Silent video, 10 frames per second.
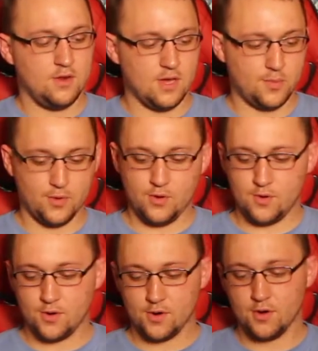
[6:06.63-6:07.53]
Not a
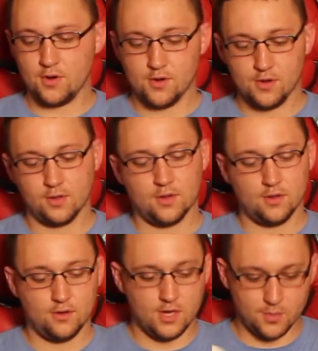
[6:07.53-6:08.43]
pre-order.
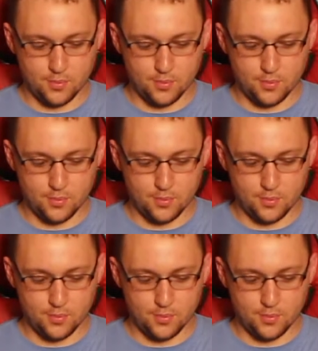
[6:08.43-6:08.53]
You're not a